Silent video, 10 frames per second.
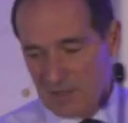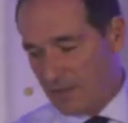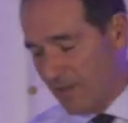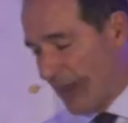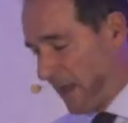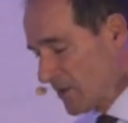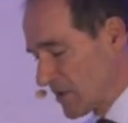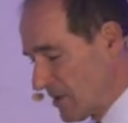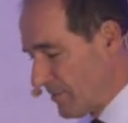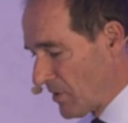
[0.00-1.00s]
so that they're
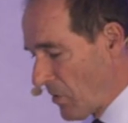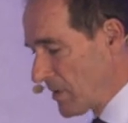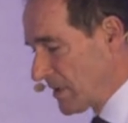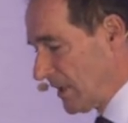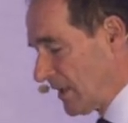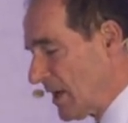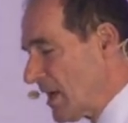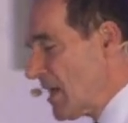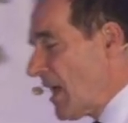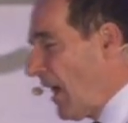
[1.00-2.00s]
actually the minority.
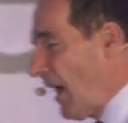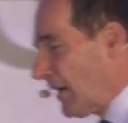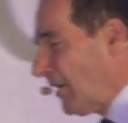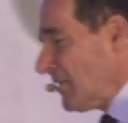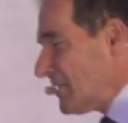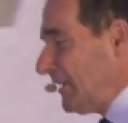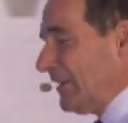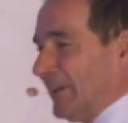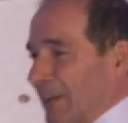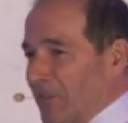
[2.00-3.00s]
I can't tell
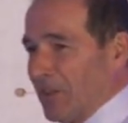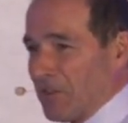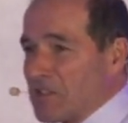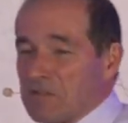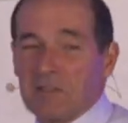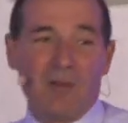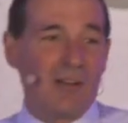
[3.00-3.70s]
you, if this was a